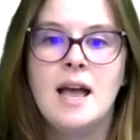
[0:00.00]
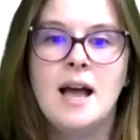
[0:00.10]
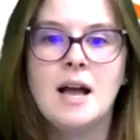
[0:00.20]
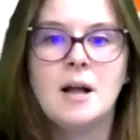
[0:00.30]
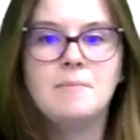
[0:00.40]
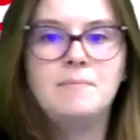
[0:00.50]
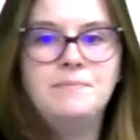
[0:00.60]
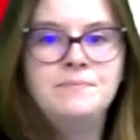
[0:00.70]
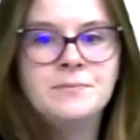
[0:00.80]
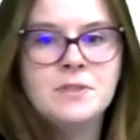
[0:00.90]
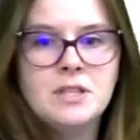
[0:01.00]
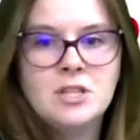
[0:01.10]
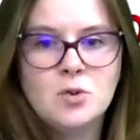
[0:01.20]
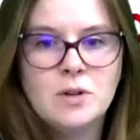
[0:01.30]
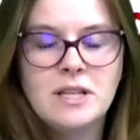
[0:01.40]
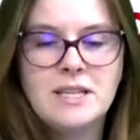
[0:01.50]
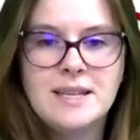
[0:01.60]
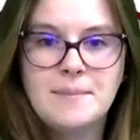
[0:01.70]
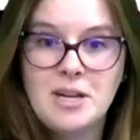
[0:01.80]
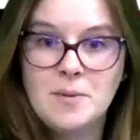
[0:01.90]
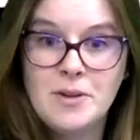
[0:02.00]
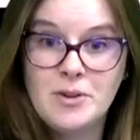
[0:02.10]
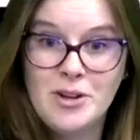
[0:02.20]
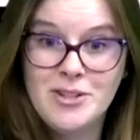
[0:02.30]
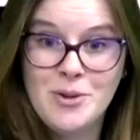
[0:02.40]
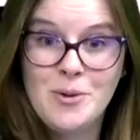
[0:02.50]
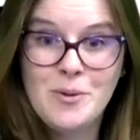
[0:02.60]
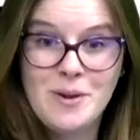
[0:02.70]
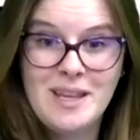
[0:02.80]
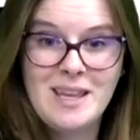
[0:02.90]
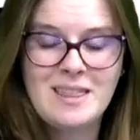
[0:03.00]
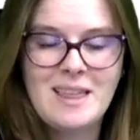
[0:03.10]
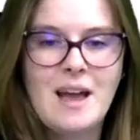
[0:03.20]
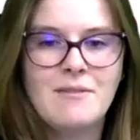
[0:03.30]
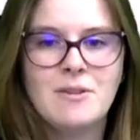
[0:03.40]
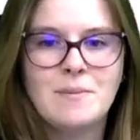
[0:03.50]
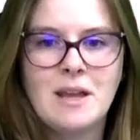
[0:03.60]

The shortened link's up here, but you can also get that from that